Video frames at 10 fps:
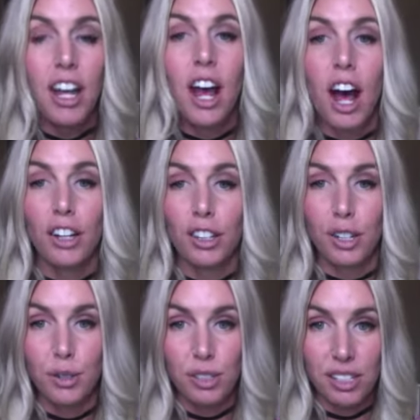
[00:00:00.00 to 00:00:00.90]
I'll
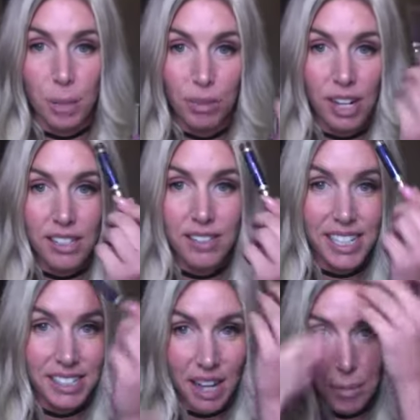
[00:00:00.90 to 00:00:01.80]
use a couple dots of
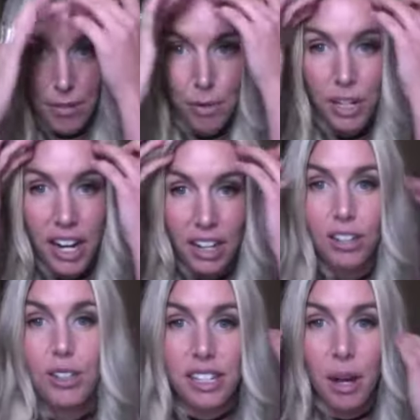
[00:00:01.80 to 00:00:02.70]
this on my forehead. I'll
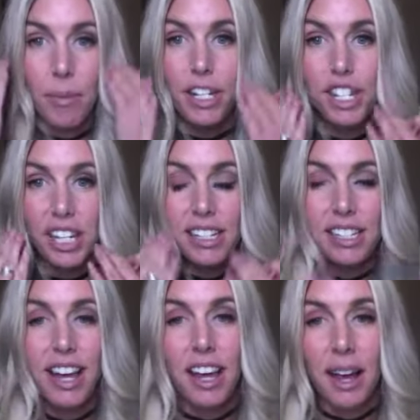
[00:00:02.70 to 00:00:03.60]
use it on my cheeks.
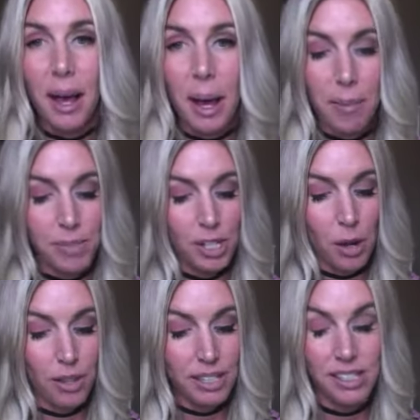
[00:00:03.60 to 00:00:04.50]

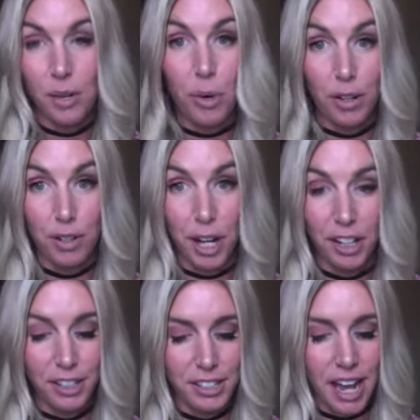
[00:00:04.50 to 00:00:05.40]
So this is a wonderful
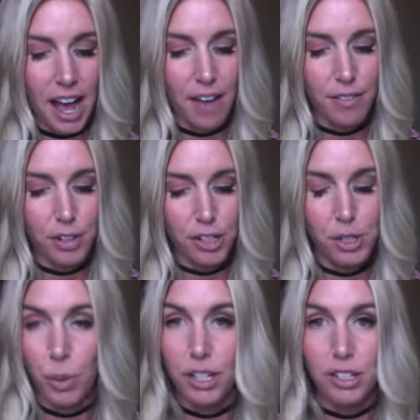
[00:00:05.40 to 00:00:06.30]
color to have if you're
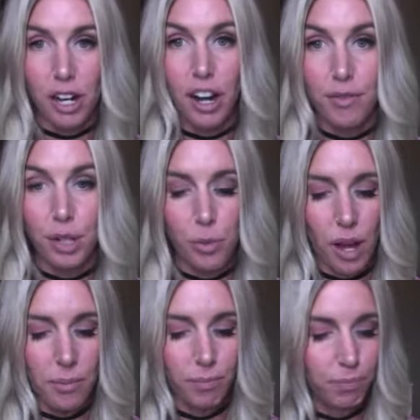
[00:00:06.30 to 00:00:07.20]
just wanting to start off with
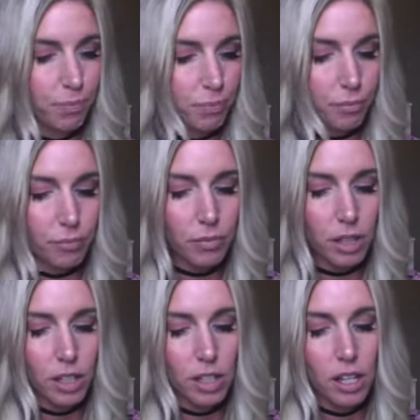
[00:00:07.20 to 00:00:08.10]
one.
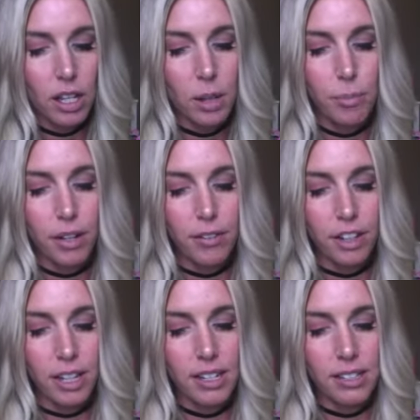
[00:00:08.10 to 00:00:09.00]
But for
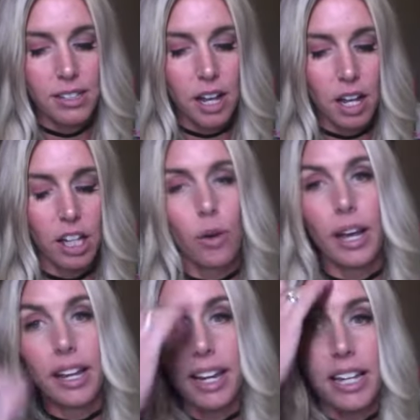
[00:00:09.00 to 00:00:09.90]
this, I'll go
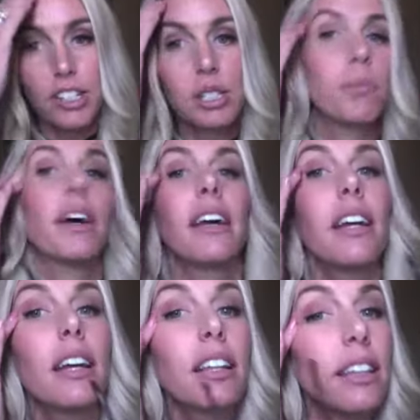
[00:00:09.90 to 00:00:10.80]
in and just put
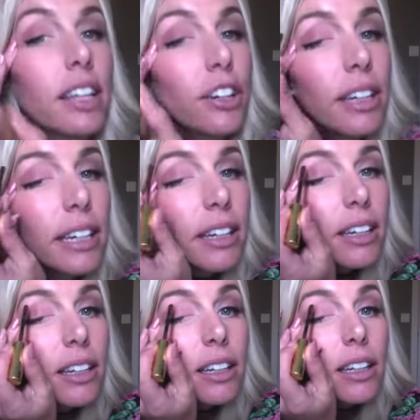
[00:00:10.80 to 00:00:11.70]
literally
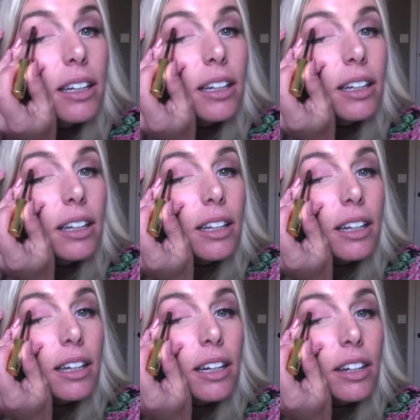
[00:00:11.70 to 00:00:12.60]

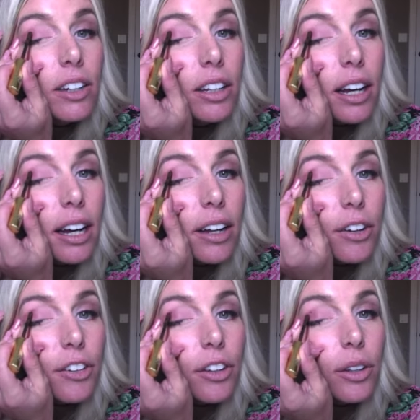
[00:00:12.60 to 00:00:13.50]
a dot or
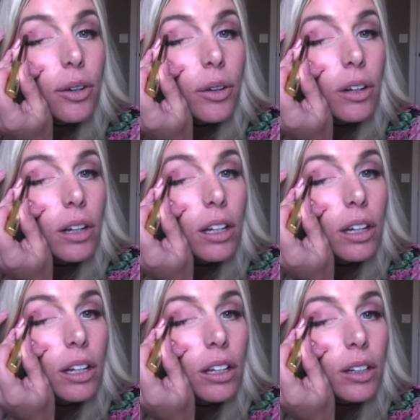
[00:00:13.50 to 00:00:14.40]
two.
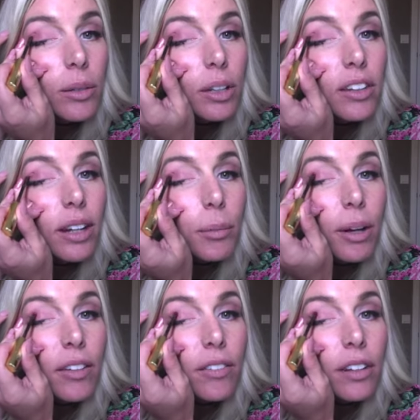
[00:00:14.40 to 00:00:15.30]
Oh, that's not enough.